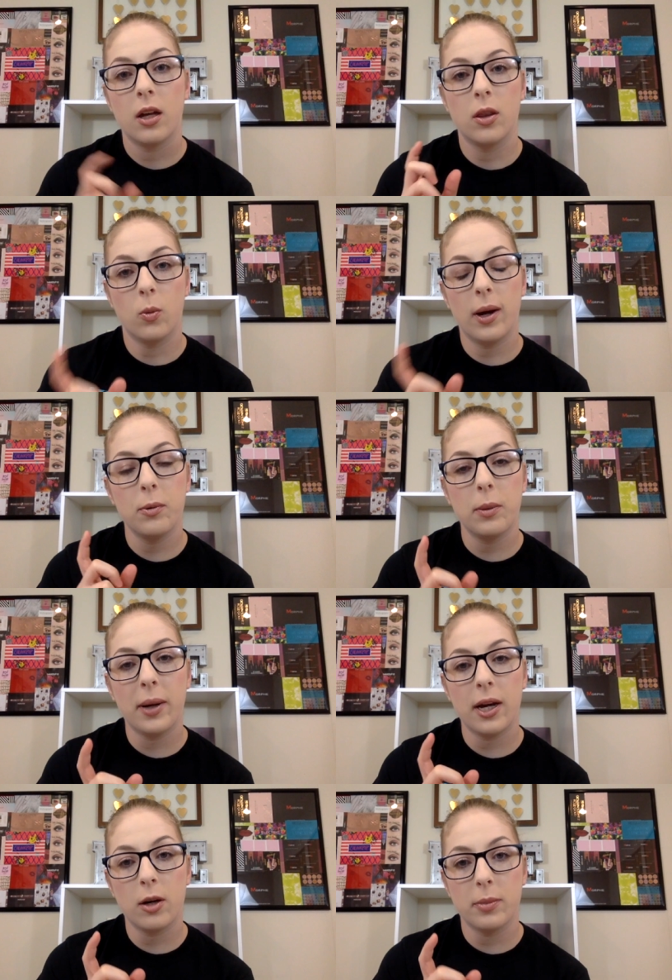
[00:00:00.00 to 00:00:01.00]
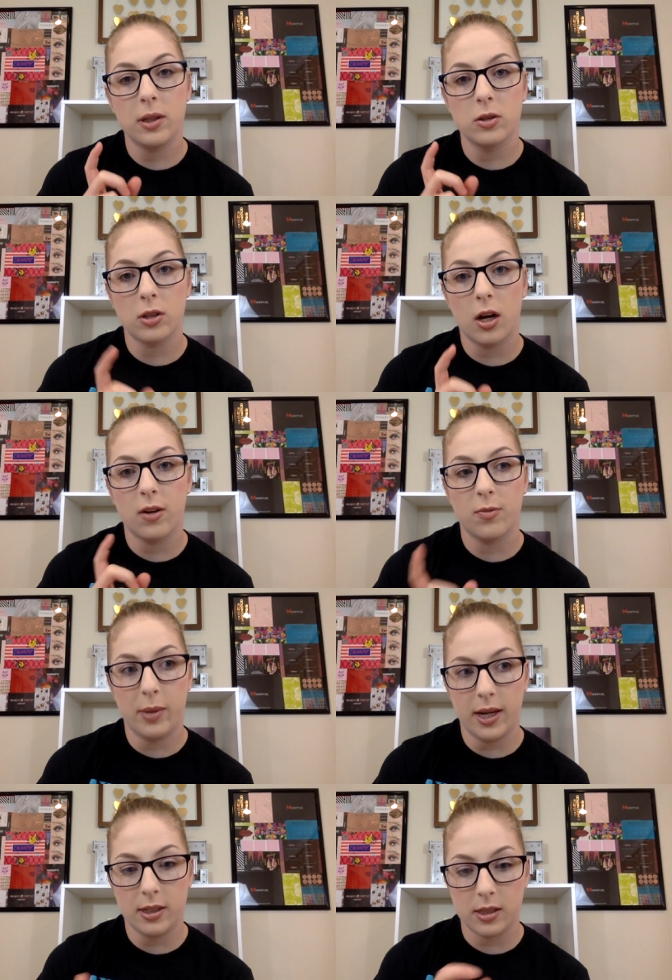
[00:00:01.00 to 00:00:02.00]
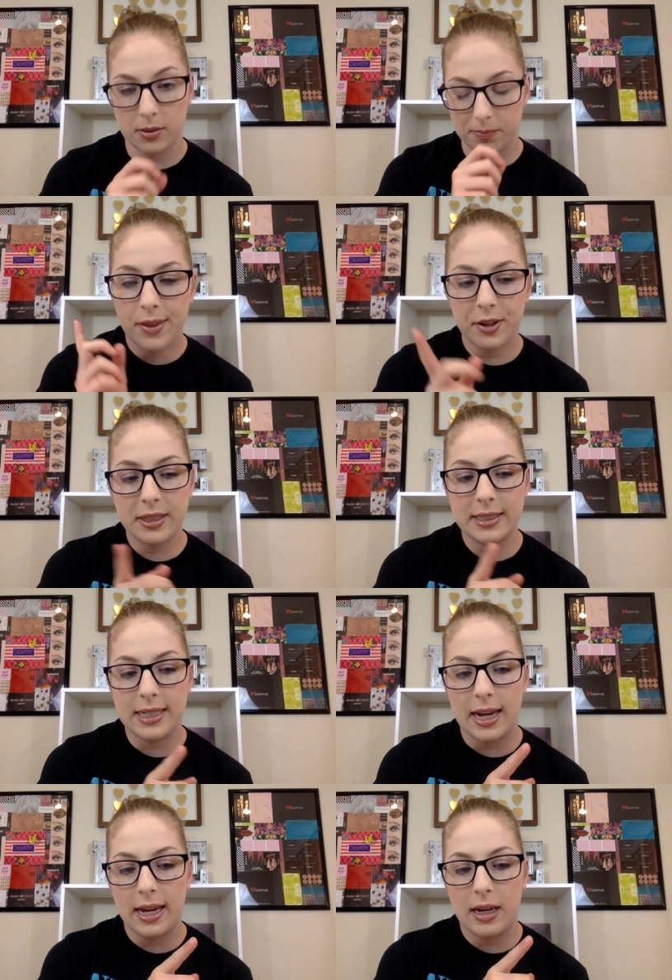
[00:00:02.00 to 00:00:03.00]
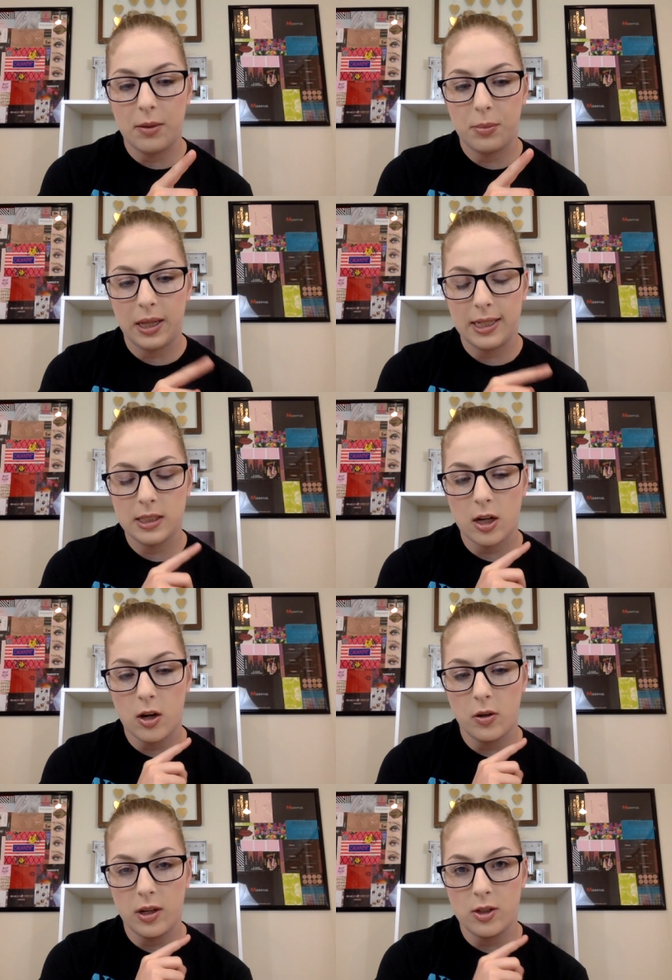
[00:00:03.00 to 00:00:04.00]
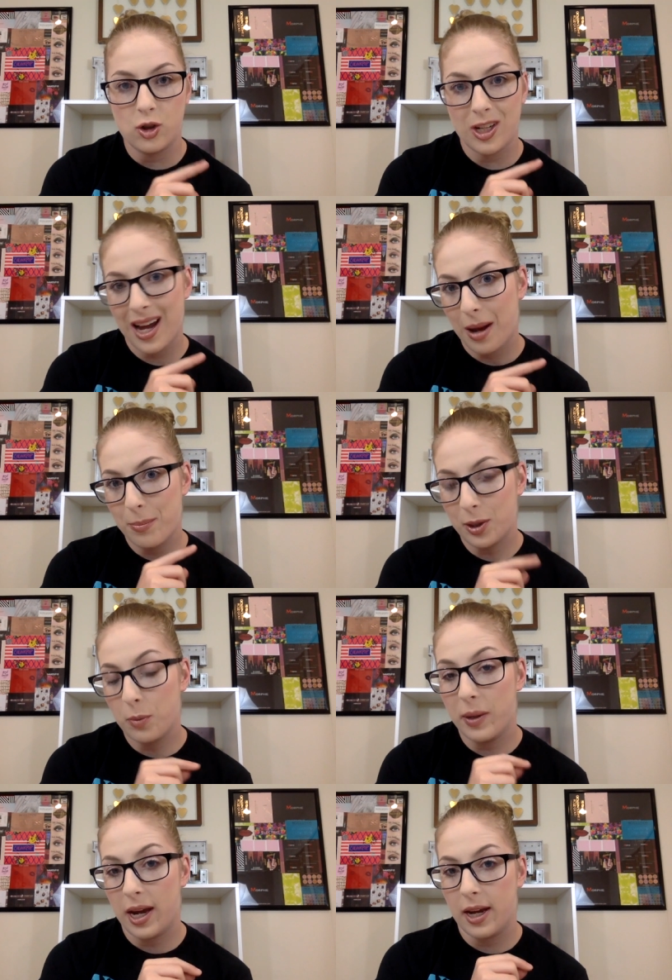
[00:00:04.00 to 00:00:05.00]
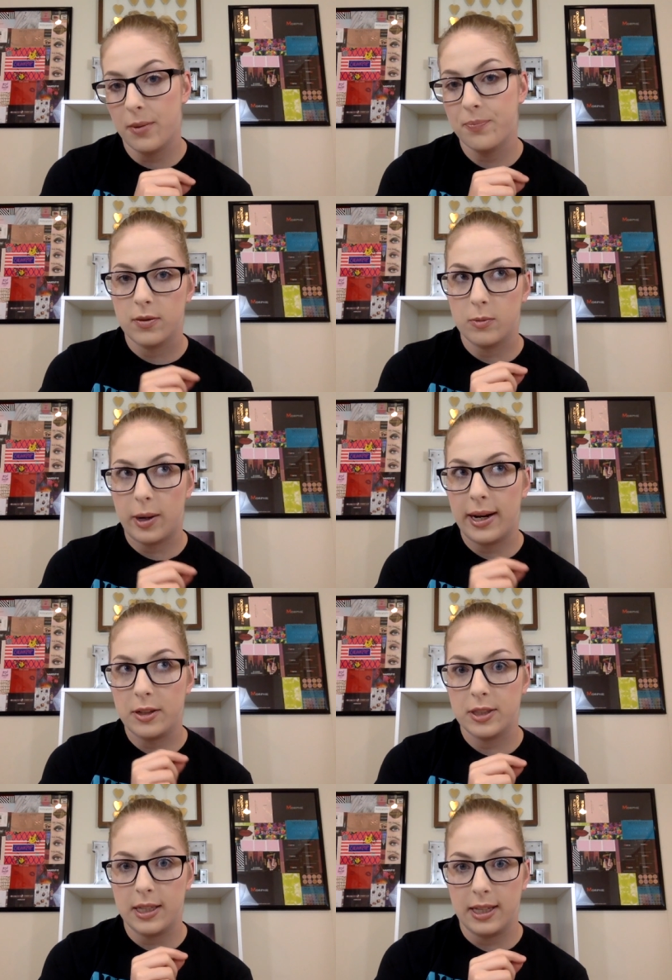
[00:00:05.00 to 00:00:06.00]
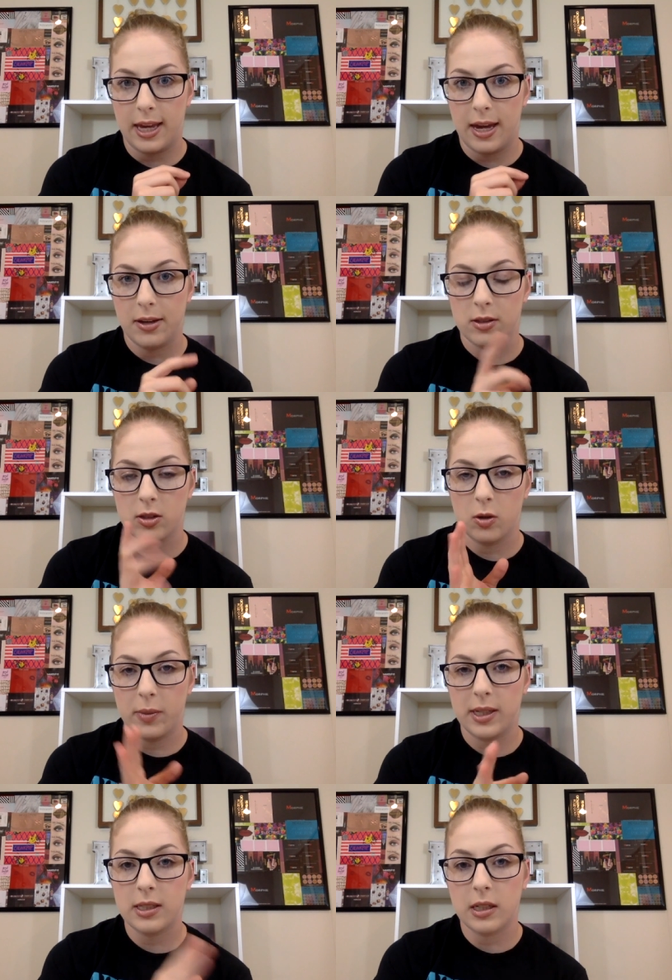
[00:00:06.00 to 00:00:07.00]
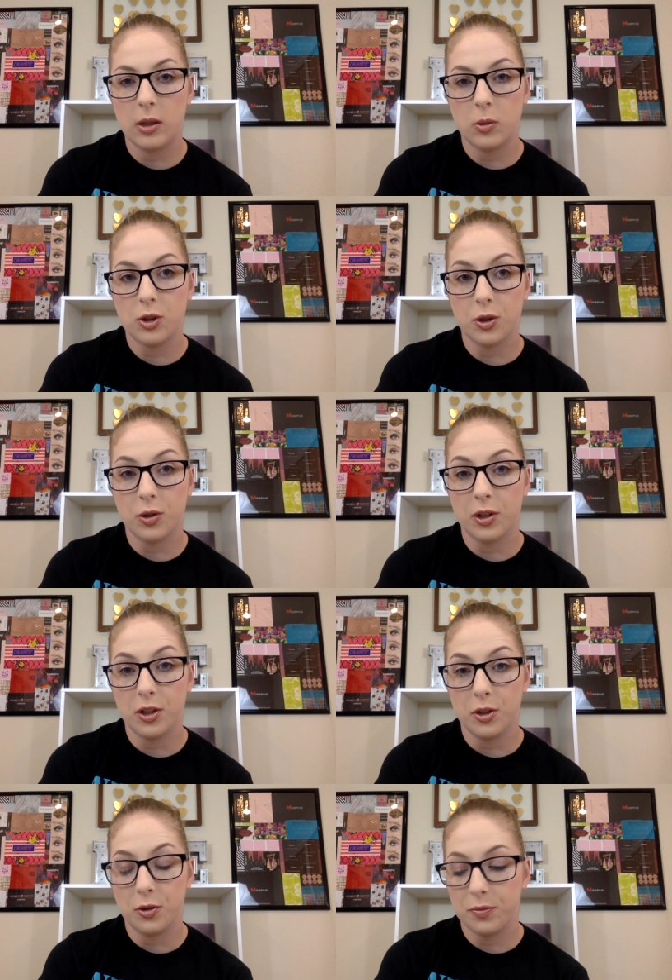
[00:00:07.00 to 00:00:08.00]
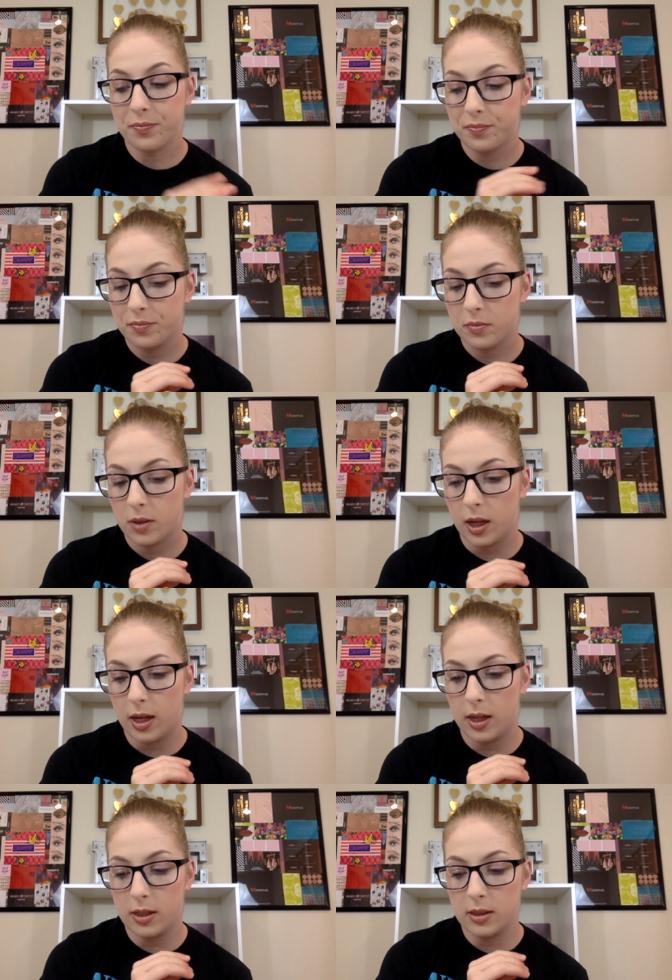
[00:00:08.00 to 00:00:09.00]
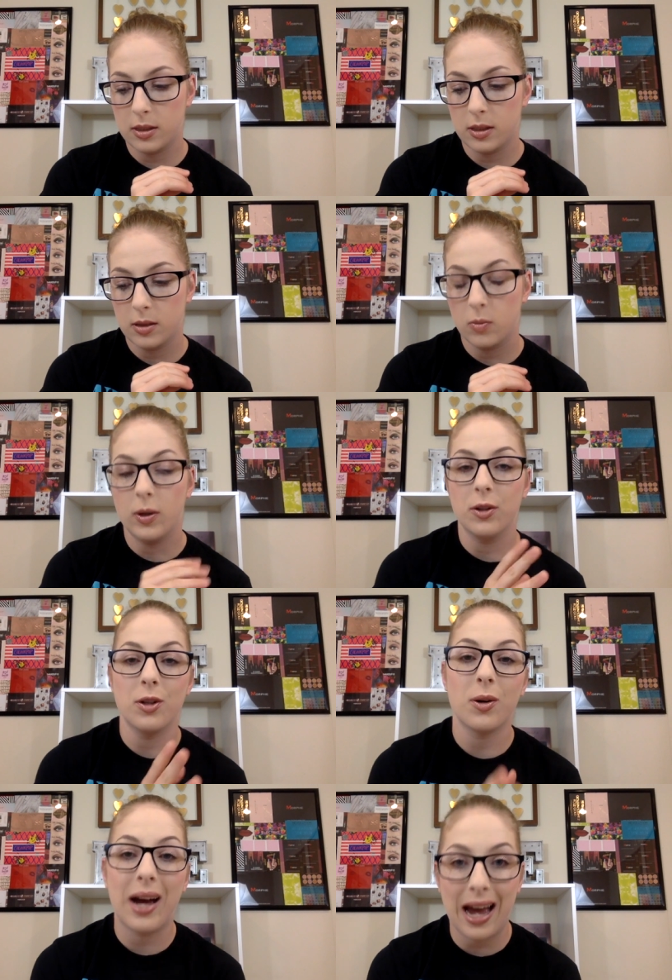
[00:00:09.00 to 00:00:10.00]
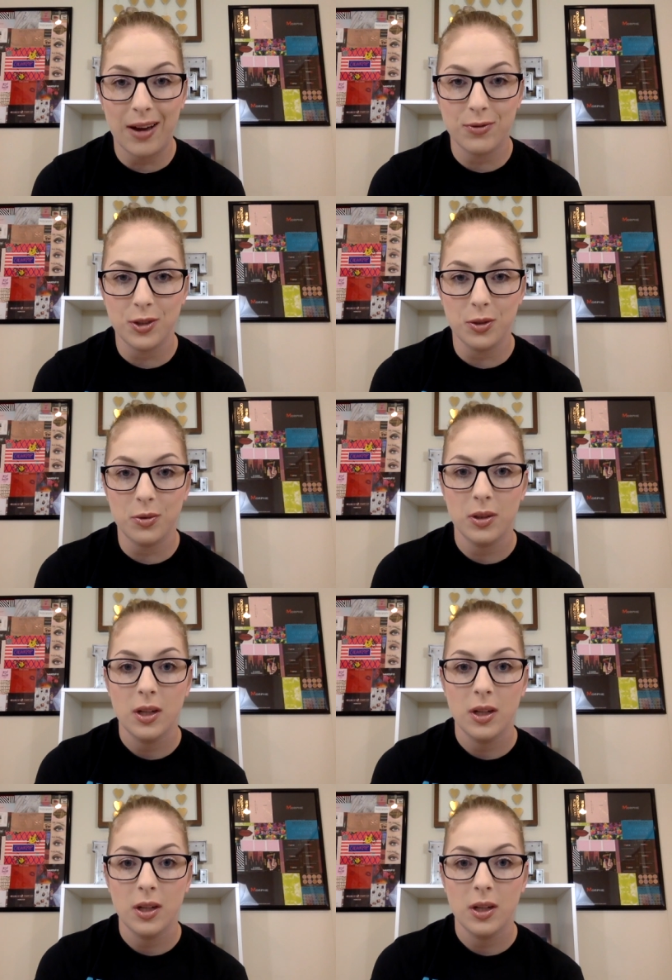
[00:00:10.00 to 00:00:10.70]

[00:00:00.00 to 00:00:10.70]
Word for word: the way we pay our bills off base. There is a place called GI Bill Pay right outside the gate. So basically what you're gonna do is, well, you don't have to,